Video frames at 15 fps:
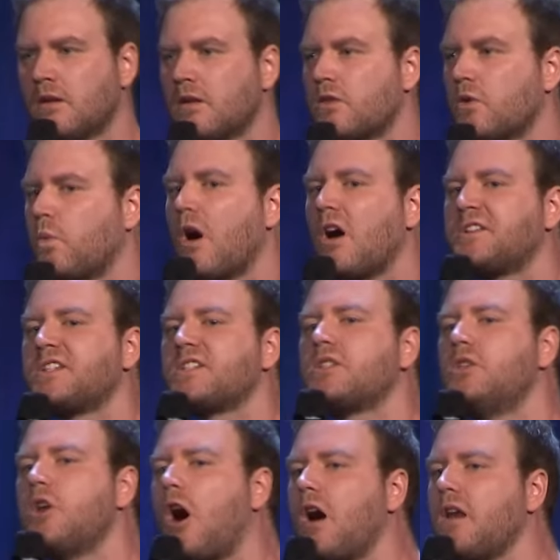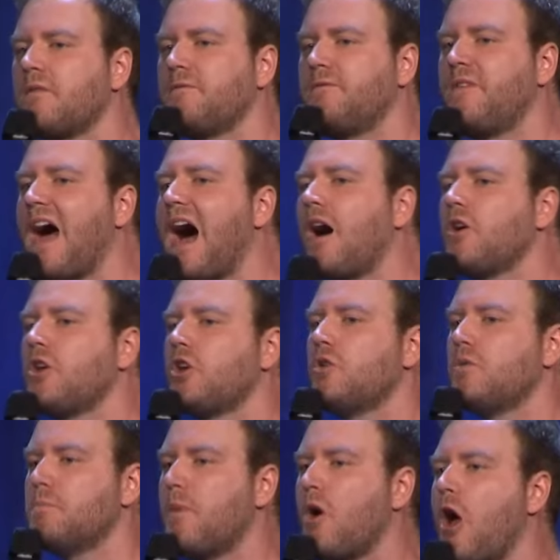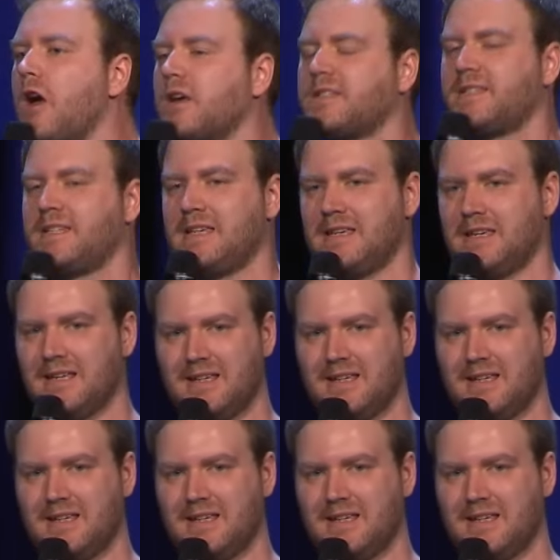The world does not value mercy.